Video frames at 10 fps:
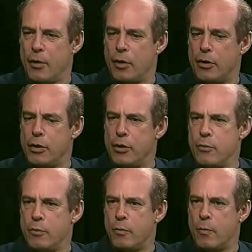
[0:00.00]

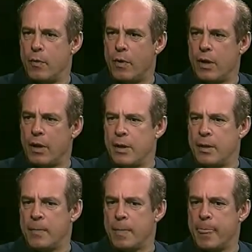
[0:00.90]
You
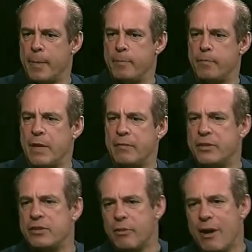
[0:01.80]
have
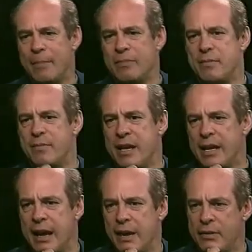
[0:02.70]
described to me
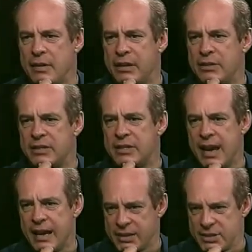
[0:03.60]
how these
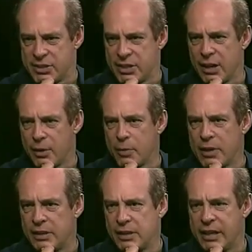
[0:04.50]
texts are
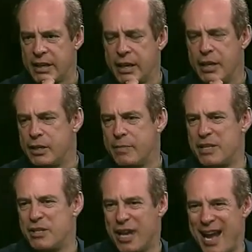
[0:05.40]
really to be
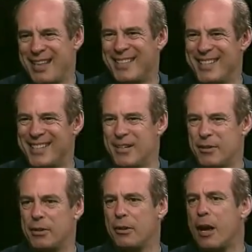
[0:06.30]
chanted.
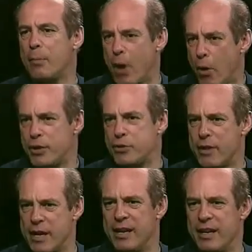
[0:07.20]
They're like
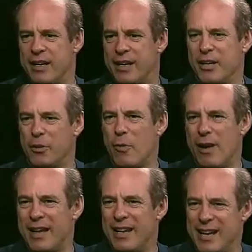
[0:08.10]
poetry in a
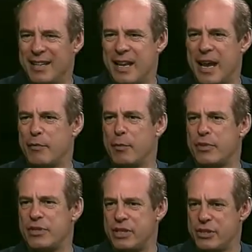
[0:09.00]
way, and yet they have a
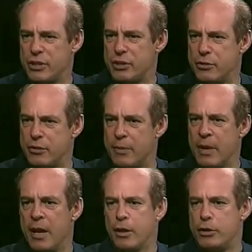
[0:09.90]
precision to them.
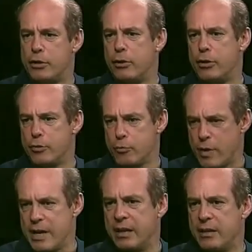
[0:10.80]
Could you
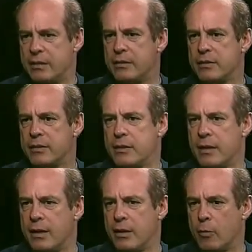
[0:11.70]
read
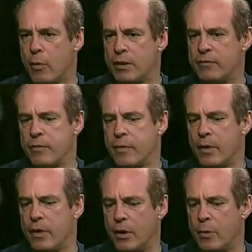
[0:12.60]
one
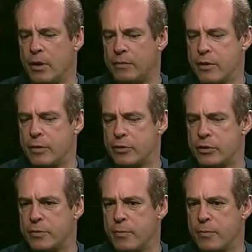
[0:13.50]
of those?